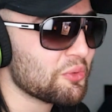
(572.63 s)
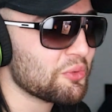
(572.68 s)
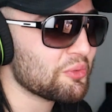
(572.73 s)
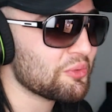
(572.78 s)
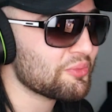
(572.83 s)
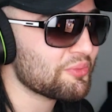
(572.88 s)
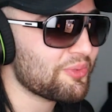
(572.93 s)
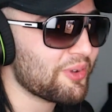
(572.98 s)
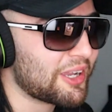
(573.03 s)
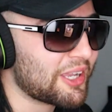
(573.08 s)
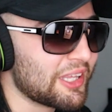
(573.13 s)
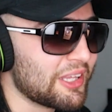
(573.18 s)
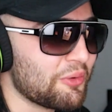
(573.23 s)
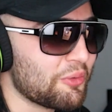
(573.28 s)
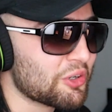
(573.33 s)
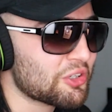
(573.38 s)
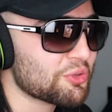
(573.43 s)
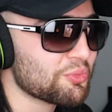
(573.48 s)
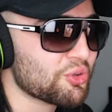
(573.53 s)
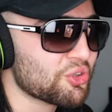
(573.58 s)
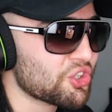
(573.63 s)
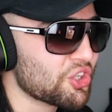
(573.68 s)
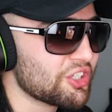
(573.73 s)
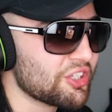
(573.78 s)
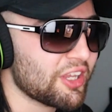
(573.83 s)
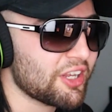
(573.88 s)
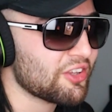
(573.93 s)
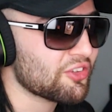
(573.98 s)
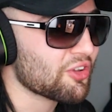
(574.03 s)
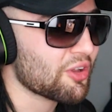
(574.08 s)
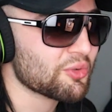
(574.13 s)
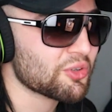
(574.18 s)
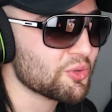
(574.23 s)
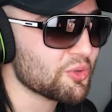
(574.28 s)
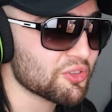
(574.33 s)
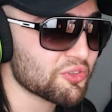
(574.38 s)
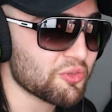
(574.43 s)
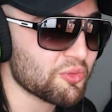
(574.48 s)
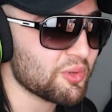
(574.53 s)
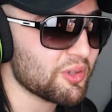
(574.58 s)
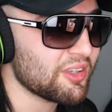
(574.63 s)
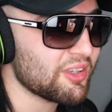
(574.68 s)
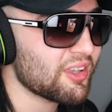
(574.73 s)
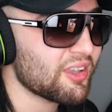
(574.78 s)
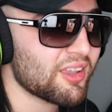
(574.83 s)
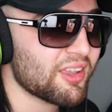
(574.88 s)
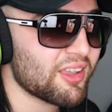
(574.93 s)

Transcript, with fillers: in a fucking washing machine anytime she wants for me.